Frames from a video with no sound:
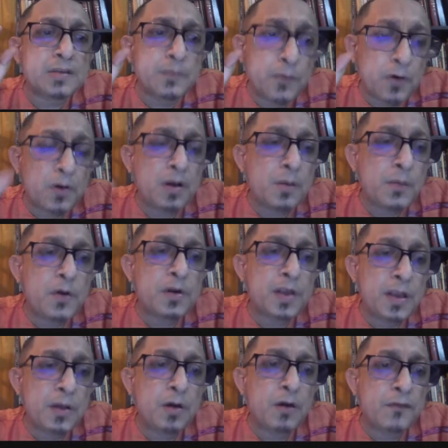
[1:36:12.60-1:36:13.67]
a small
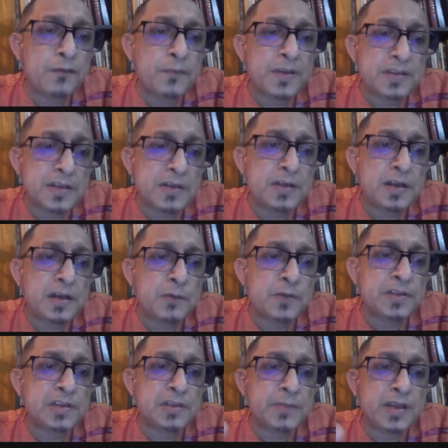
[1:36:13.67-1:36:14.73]
body of material
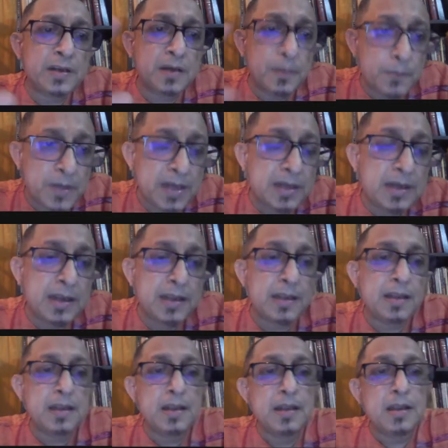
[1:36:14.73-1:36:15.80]
which has been
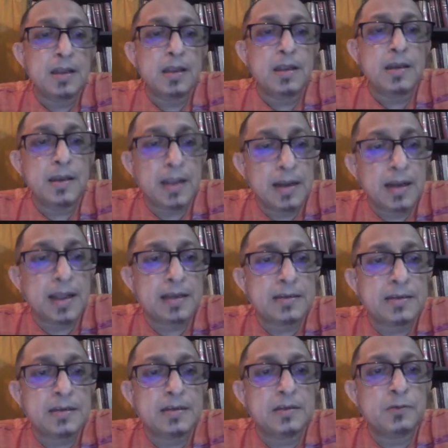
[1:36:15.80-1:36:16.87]
completely
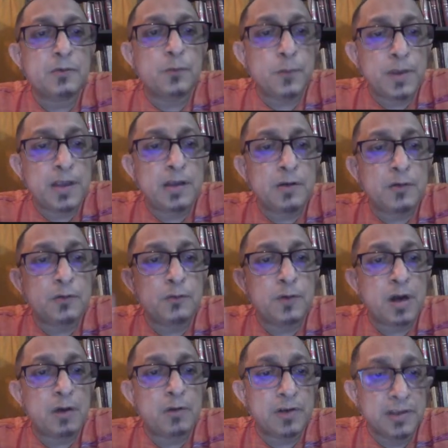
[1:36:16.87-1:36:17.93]
neglected owing
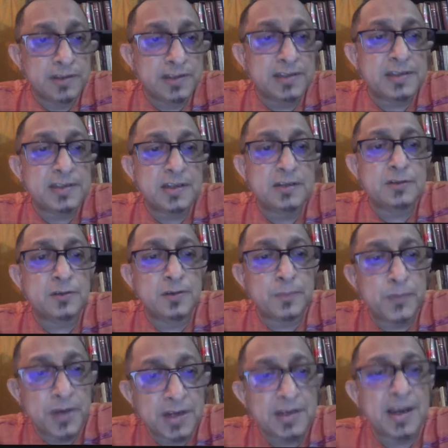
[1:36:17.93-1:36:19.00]
to our insistence on
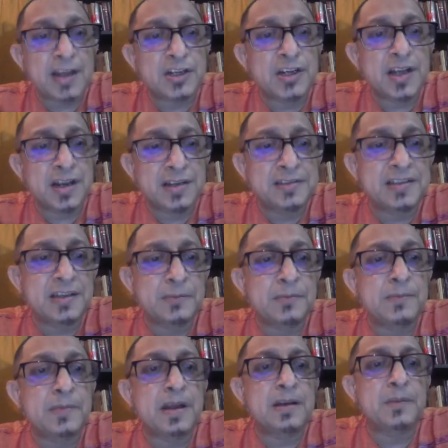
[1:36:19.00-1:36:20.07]
a print
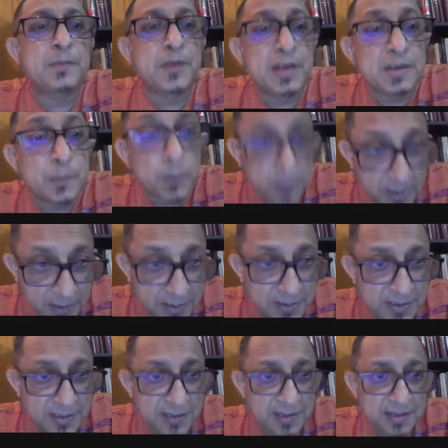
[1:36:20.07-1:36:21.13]
nationalism and a print
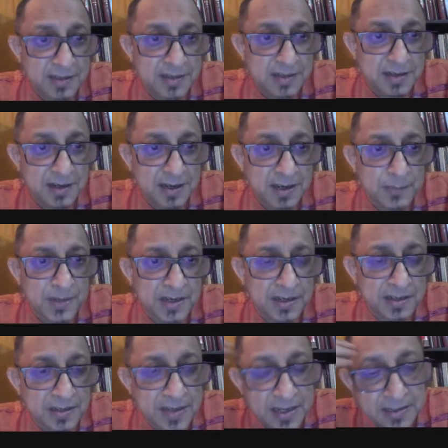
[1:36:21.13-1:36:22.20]
modernity, a la
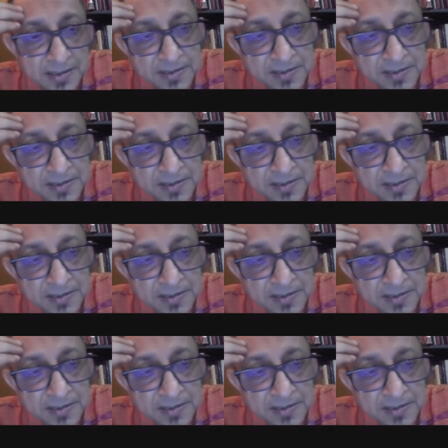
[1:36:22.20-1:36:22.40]
Benedict